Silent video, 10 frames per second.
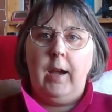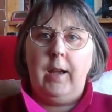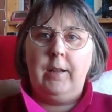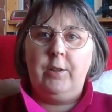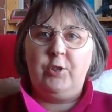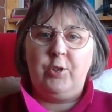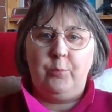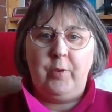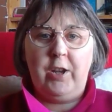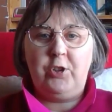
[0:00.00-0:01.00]
And there's a
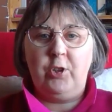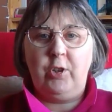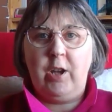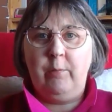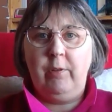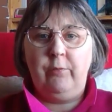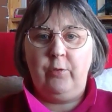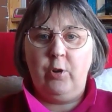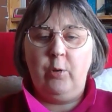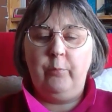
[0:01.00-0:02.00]
pressure coming
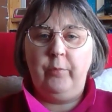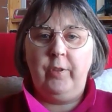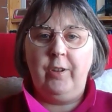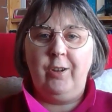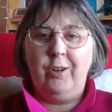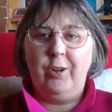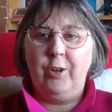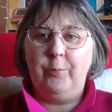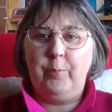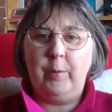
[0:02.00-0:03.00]
from
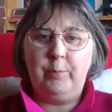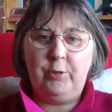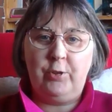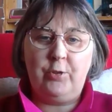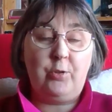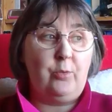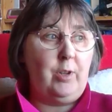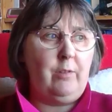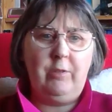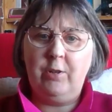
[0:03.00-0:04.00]
her publishers
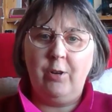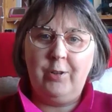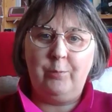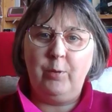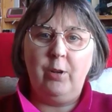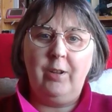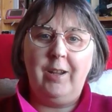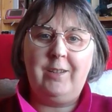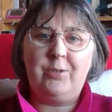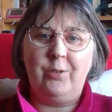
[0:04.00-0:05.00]
going, have you got your plot
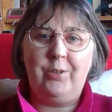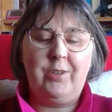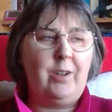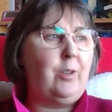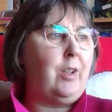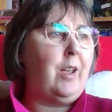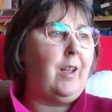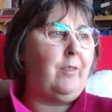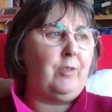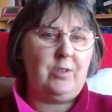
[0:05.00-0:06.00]
line sorted out
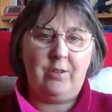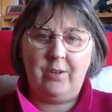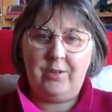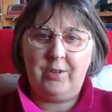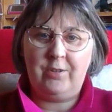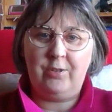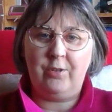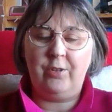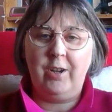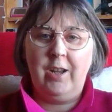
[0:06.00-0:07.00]
yet? Have you started
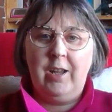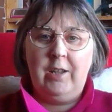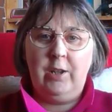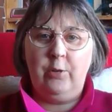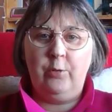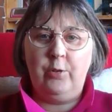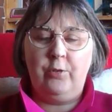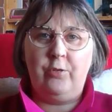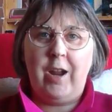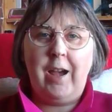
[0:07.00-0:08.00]
your
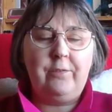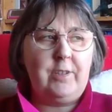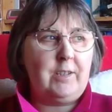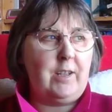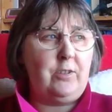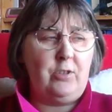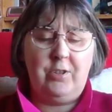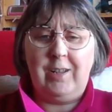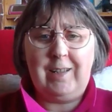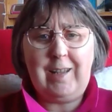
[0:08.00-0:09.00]
draft, etc.? And
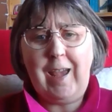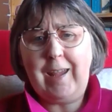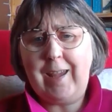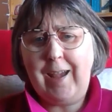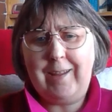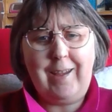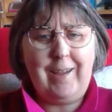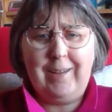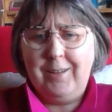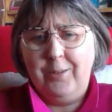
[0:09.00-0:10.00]
she's like, yeah,
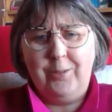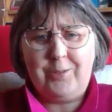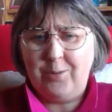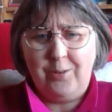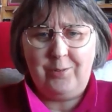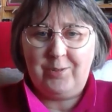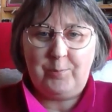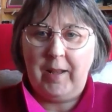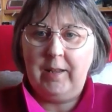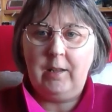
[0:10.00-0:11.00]
it's going
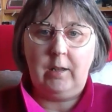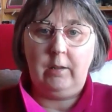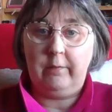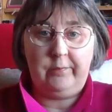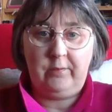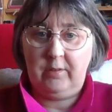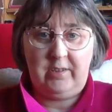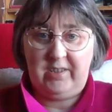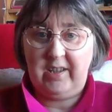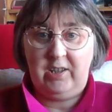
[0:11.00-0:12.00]
splendidly.
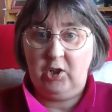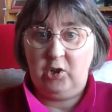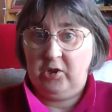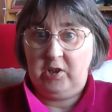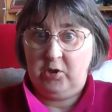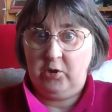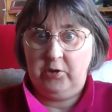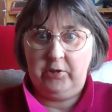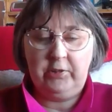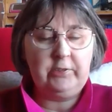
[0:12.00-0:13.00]
It's like, not at
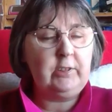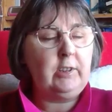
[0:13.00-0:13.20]
all.